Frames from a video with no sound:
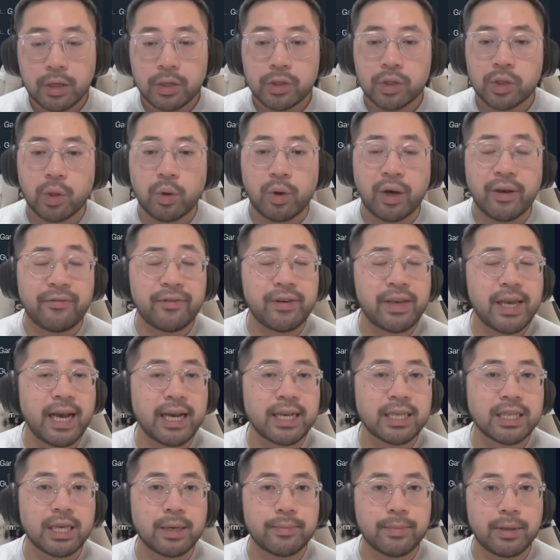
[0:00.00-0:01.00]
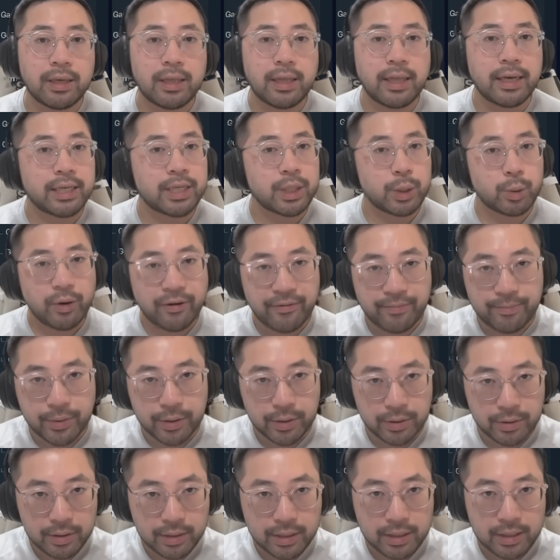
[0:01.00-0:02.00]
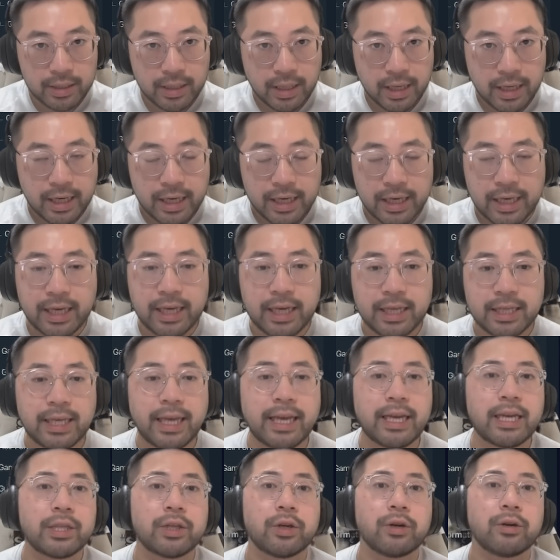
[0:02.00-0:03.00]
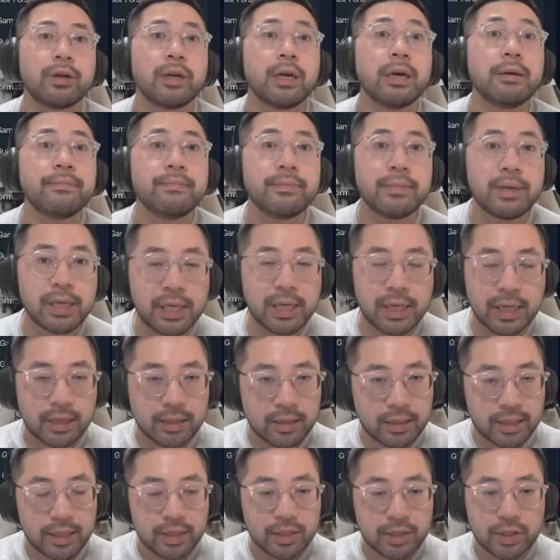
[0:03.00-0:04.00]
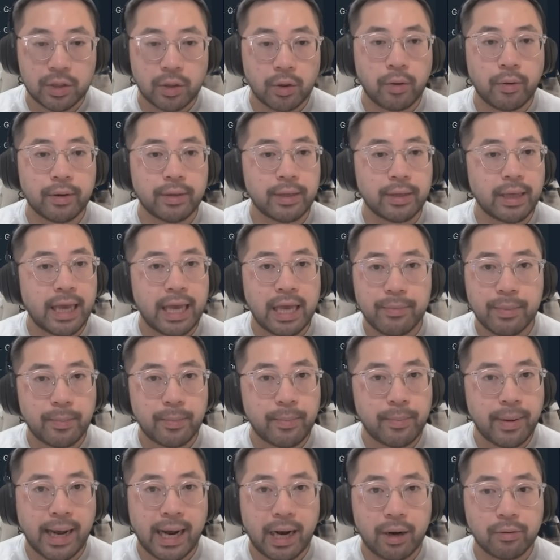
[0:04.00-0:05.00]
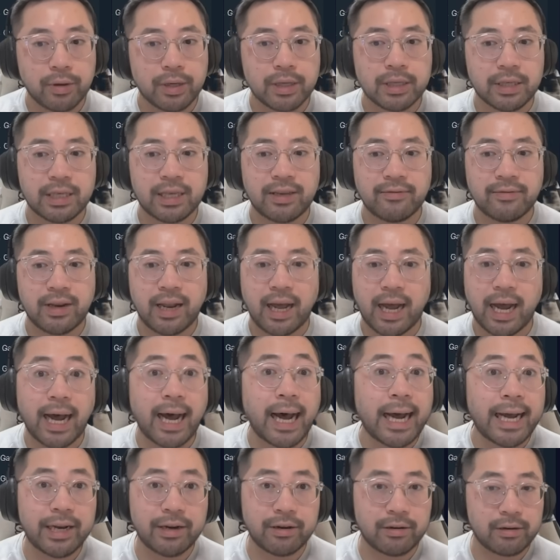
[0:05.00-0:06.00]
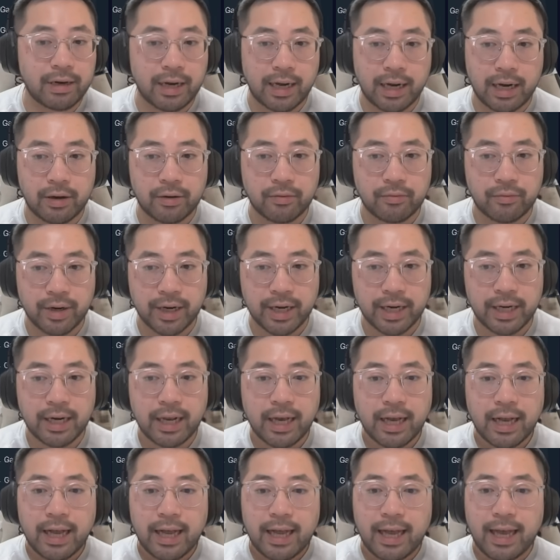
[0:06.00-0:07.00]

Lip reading: So if he has something like Swift Boots, he can take a turn immediately. So aim at power is even higher now, right?